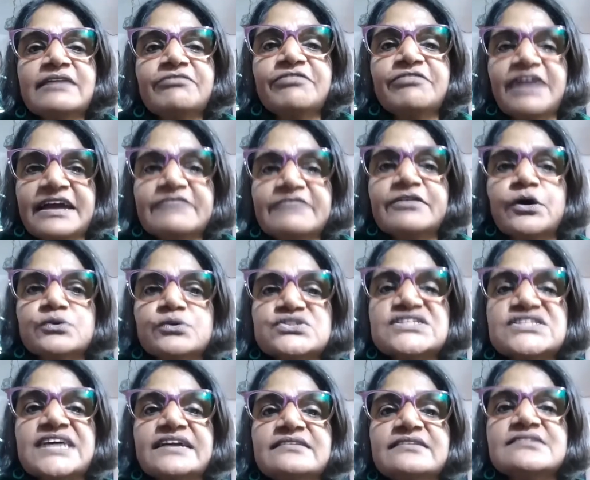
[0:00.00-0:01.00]
five
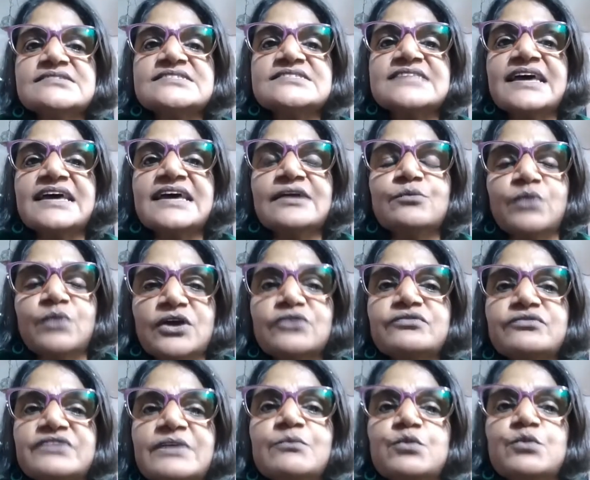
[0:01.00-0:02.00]
outsiders there, and one
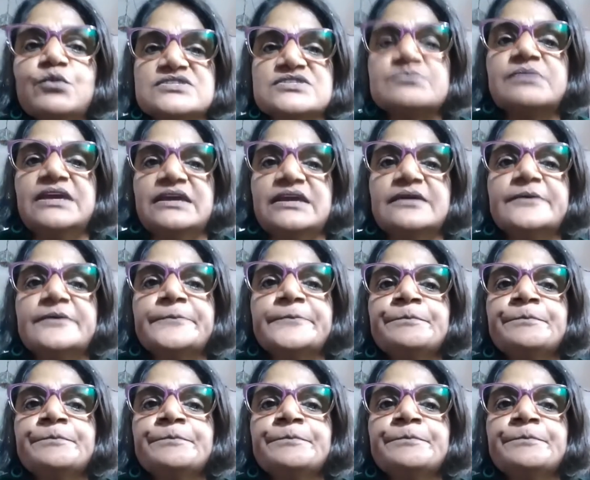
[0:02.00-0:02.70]
of them was me.